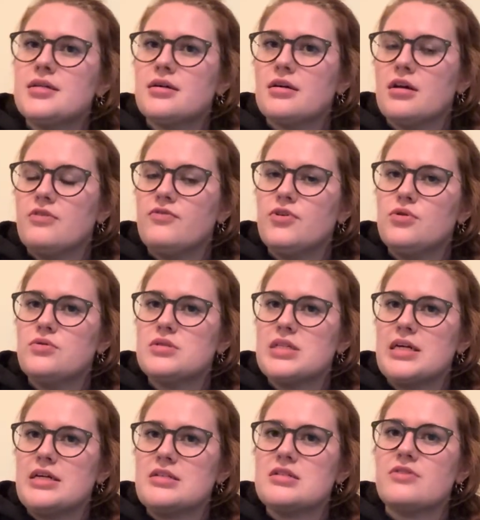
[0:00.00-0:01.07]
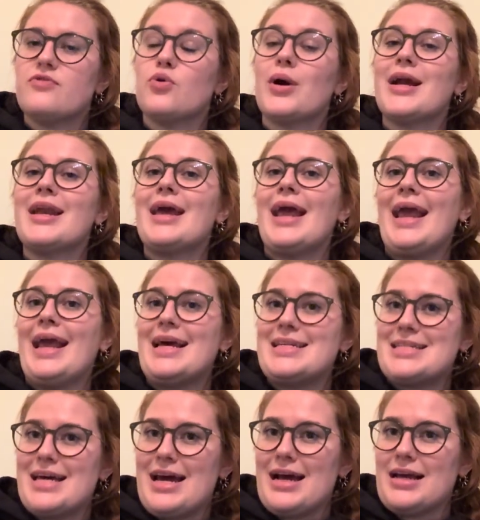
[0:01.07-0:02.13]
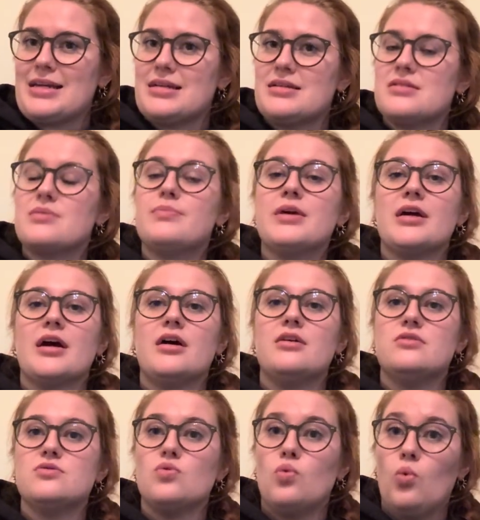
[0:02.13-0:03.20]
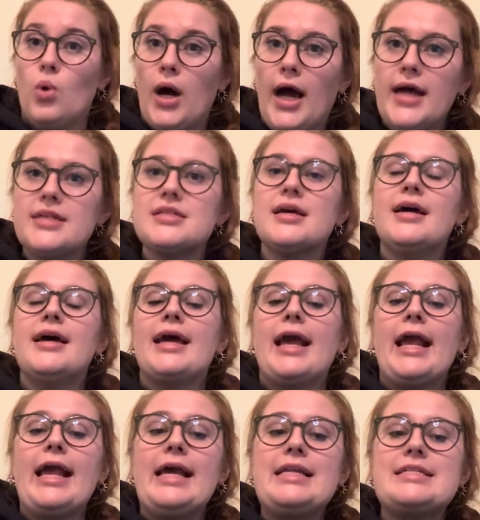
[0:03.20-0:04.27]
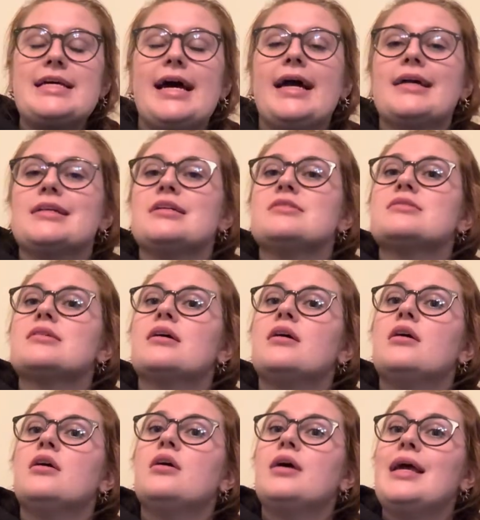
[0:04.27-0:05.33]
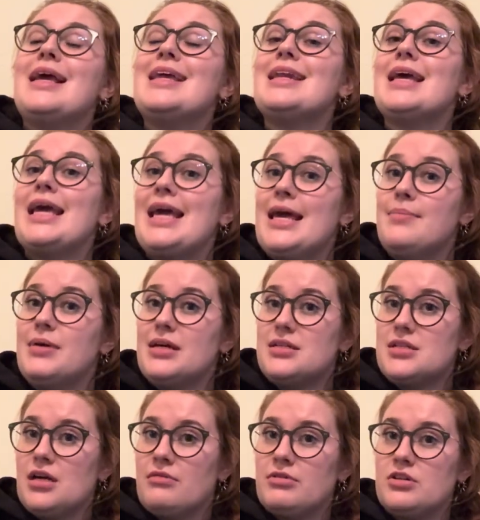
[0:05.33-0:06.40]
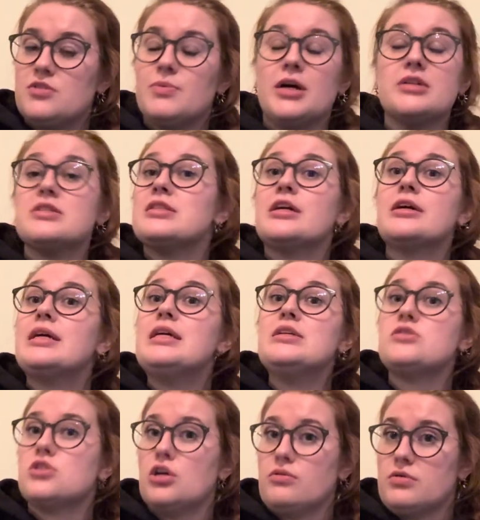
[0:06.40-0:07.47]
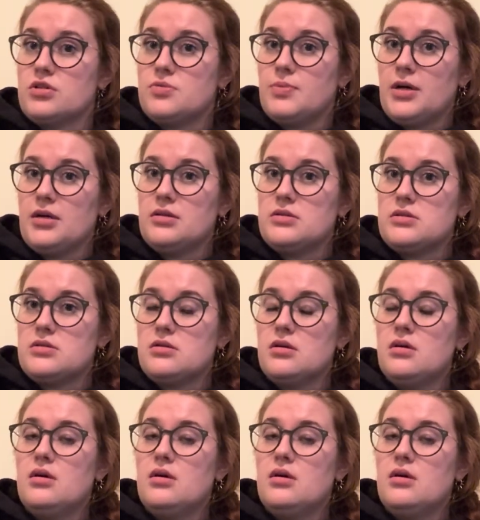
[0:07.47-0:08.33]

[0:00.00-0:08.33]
confuse this for an antagonist, because what? Antagonists inhibit a response. There is no response.